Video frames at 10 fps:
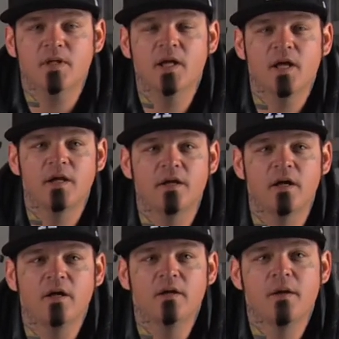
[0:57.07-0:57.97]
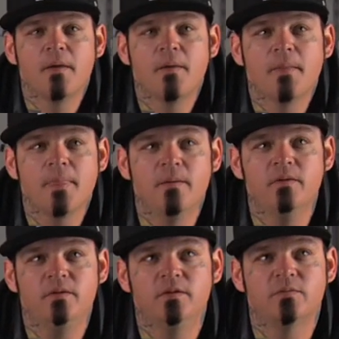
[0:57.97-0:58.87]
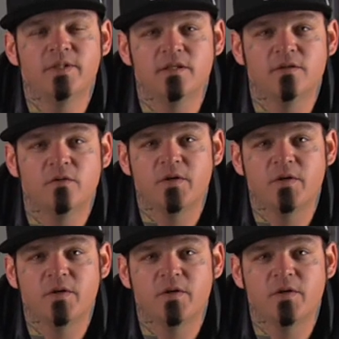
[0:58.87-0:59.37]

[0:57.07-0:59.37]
And we did a little